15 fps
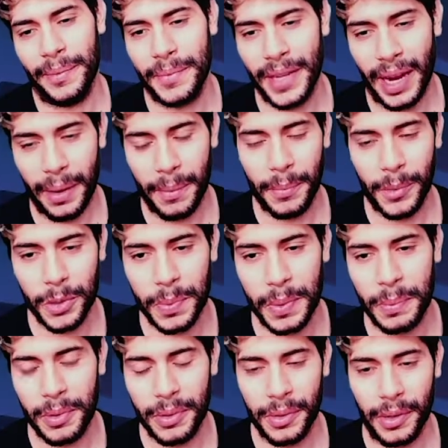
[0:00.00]
yeah, most
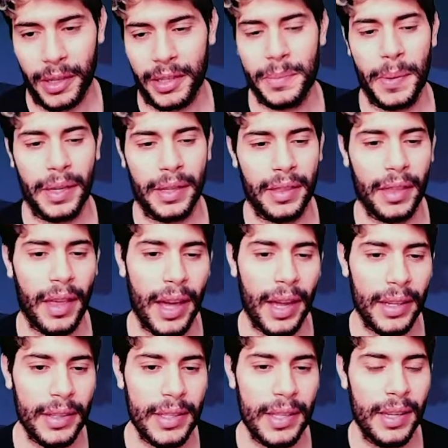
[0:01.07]
people don't expect
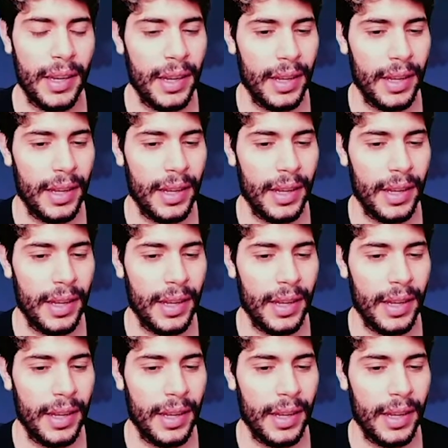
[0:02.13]
that.